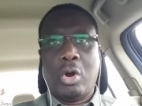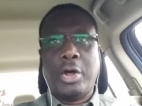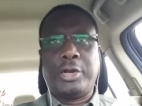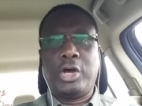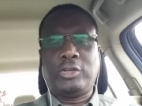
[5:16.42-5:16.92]

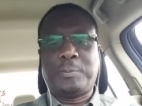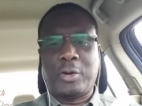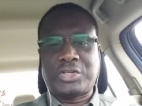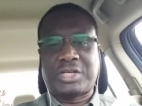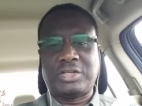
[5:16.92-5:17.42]
On those
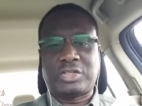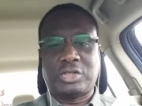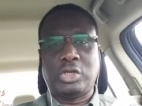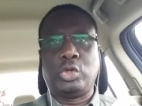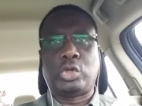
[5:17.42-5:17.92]

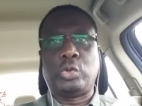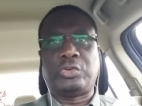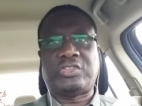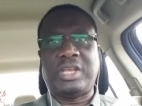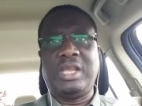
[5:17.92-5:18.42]
posters, you
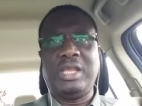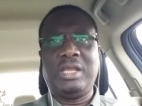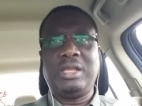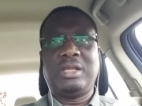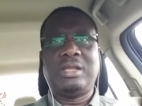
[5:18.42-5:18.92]
do see
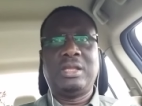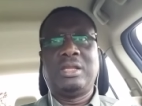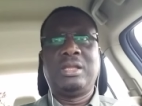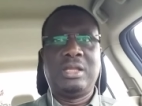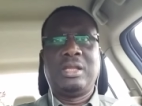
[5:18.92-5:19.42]

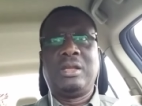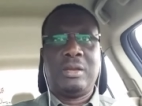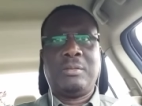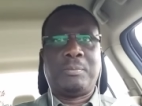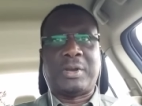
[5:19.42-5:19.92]

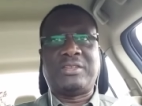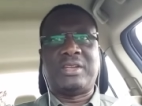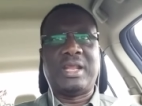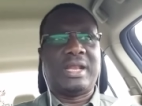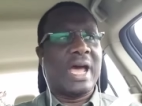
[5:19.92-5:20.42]

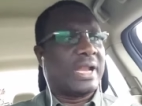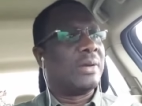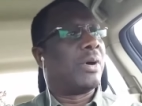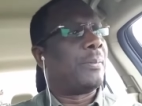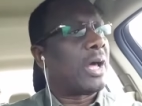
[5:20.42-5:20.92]
President
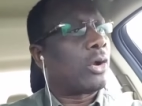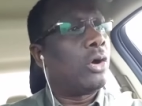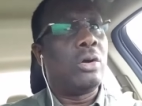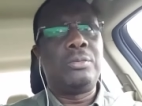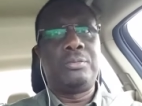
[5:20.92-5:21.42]
Adama Barrow